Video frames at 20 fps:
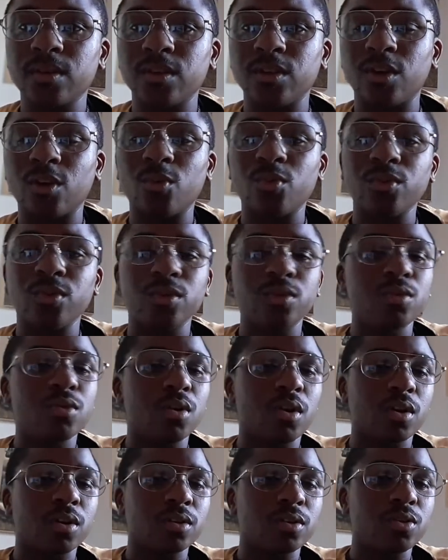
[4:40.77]
You
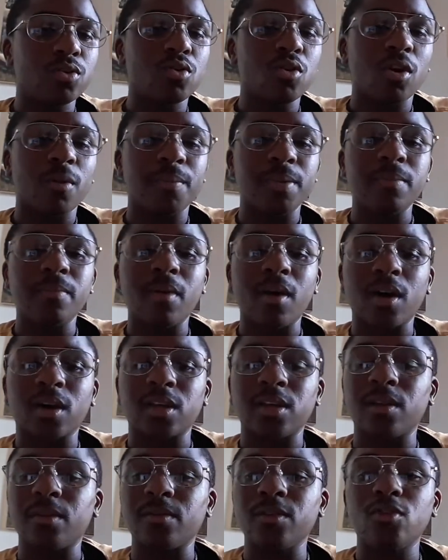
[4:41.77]
gotta be
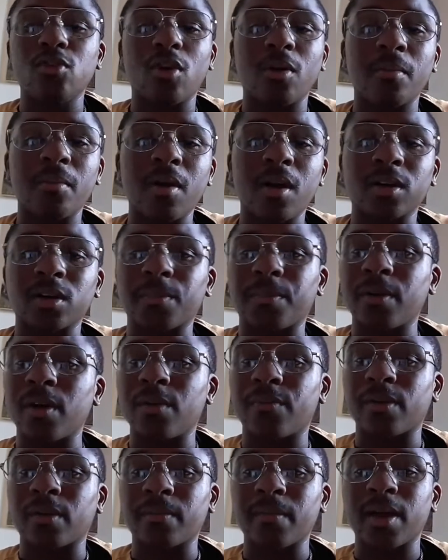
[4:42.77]
marking you gotta mark the
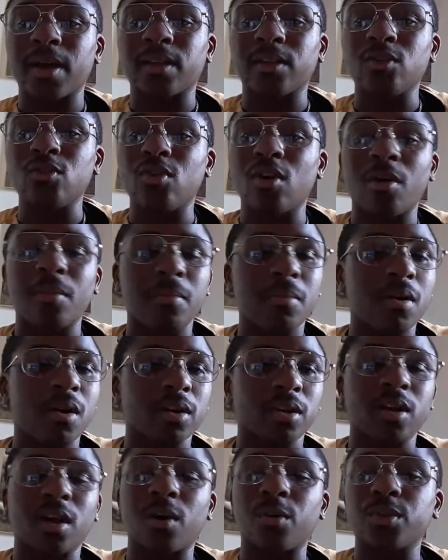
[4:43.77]
perfect man. You gotta
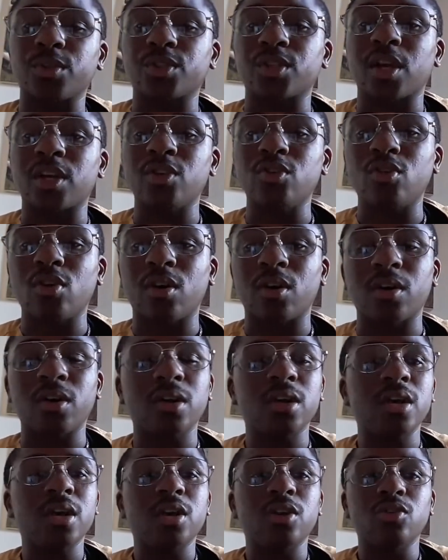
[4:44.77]
mark Yahweh Shai. You gotta
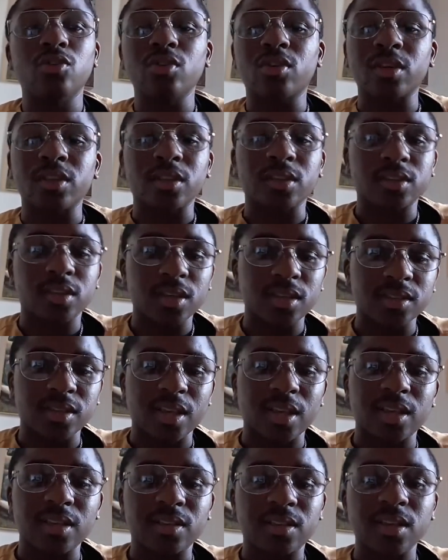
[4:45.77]
look at the things
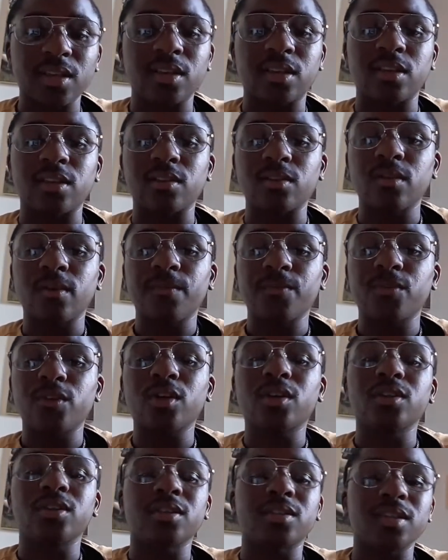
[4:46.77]
that he did and
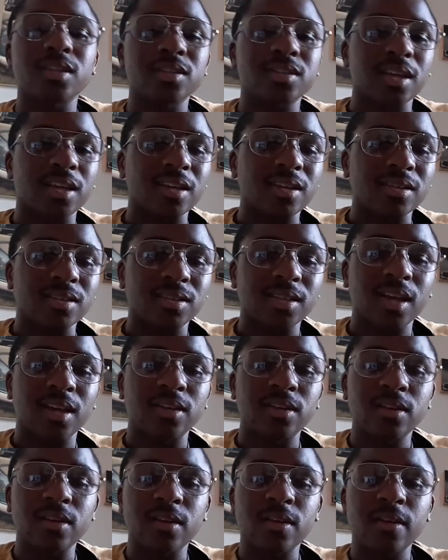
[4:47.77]
look at the things that he
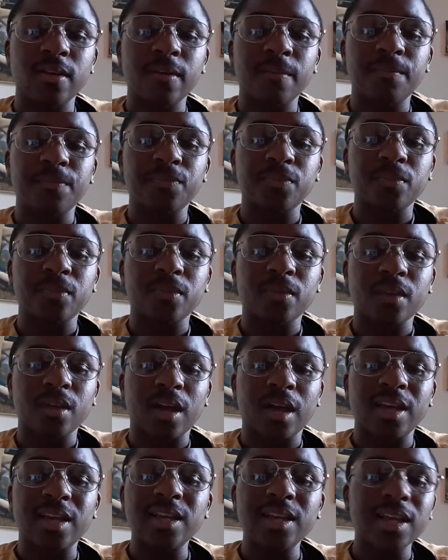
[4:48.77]
said.
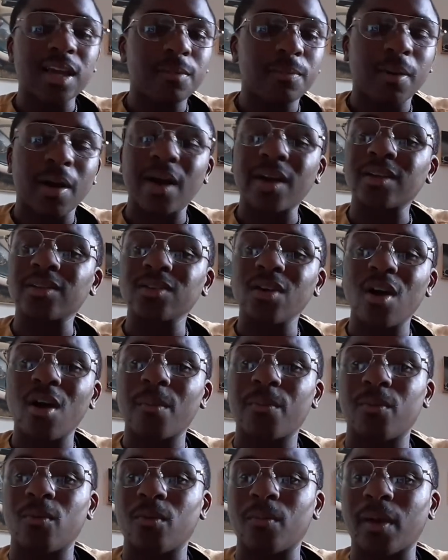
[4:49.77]
He led by
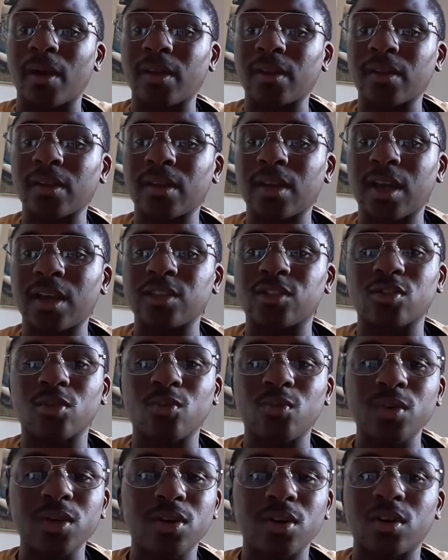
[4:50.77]
example, man. And so
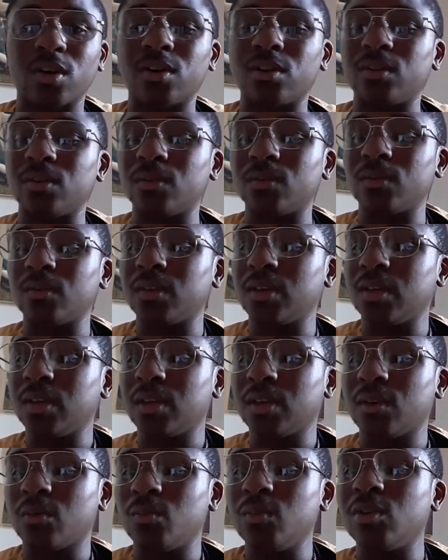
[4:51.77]
we gotta
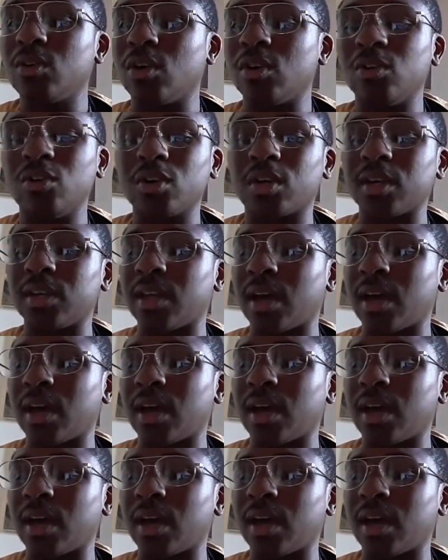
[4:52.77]
look